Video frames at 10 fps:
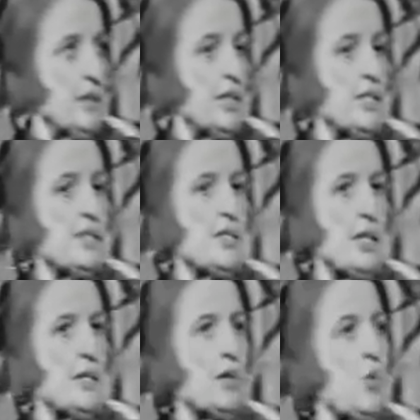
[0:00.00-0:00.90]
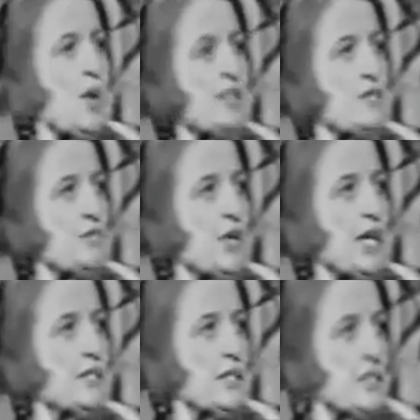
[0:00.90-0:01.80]
the quest for
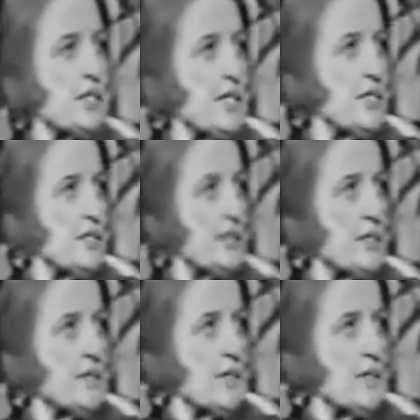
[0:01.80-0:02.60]
understanding,